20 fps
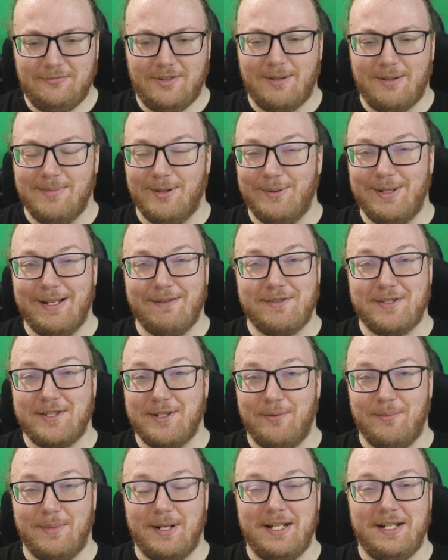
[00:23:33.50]
But we have
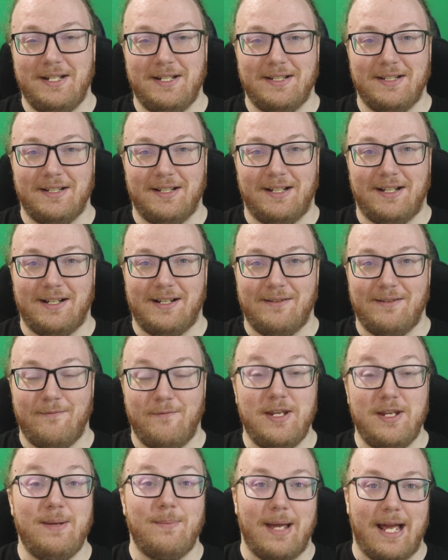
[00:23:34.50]
so many
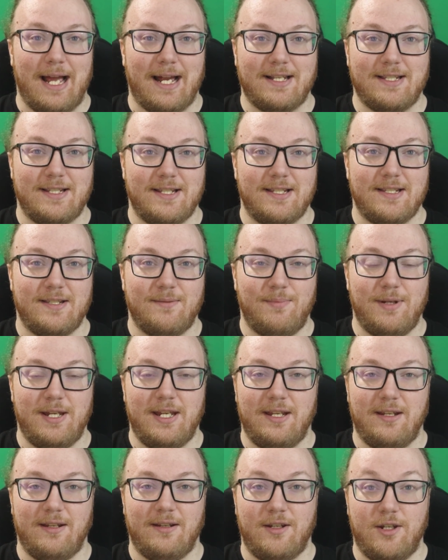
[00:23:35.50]
VMAXs
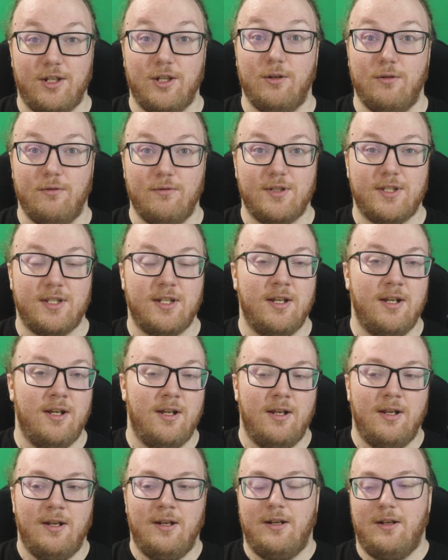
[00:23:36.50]
being used.
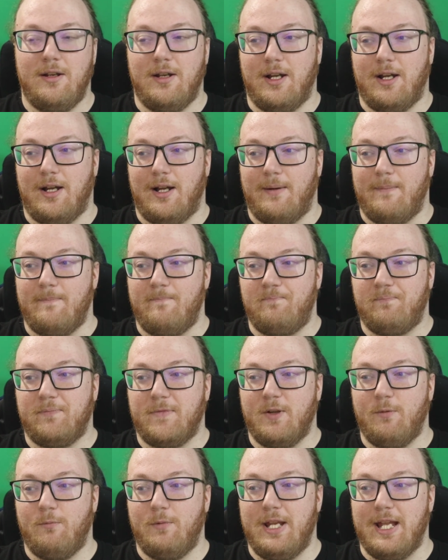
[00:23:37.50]

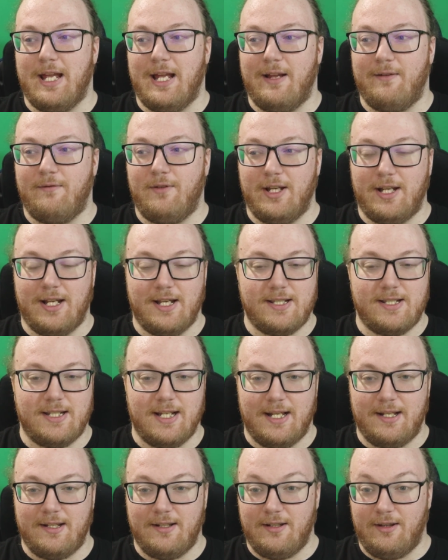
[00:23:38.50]
We have, like I
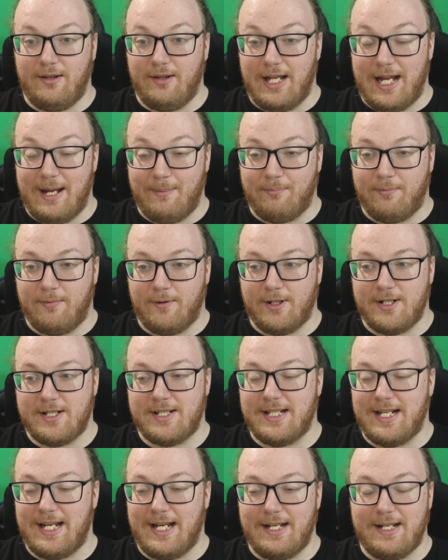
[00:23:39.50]
said,
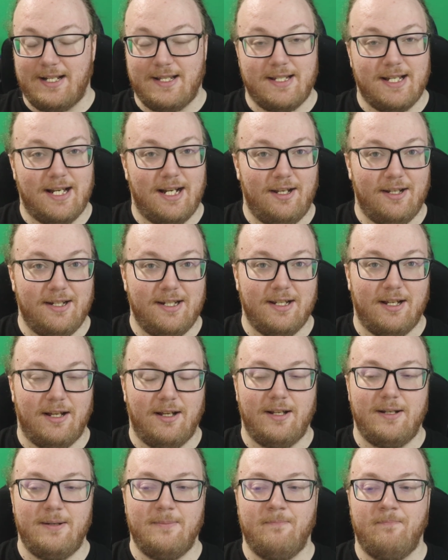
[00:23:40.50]
Lapras and
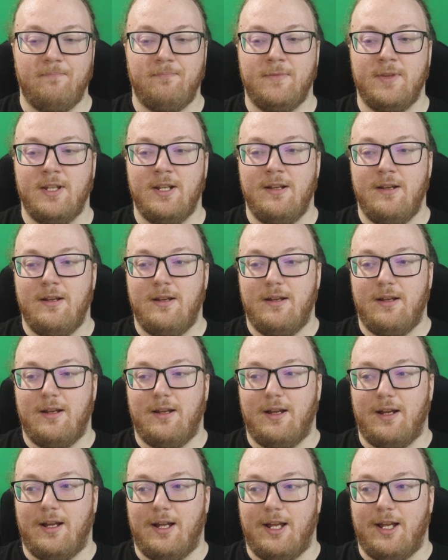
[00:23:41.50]
Inteleon.
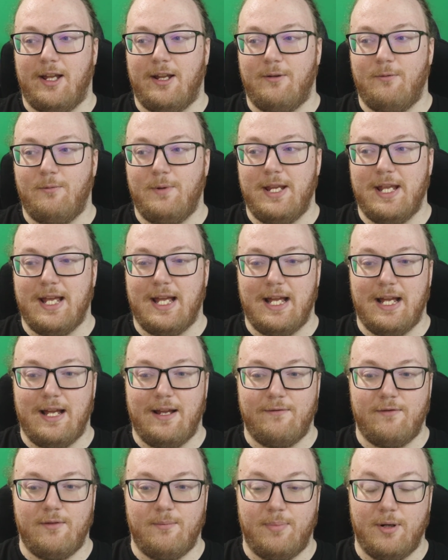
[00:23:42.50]
We
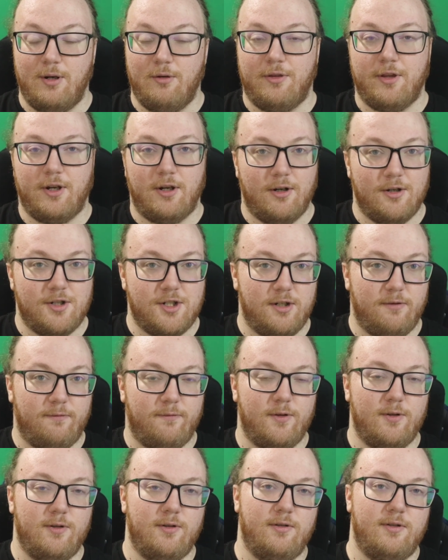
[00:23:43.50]
have both
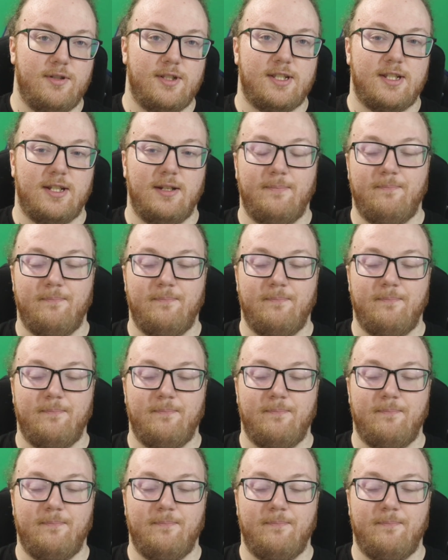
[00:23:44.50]
Urshifus.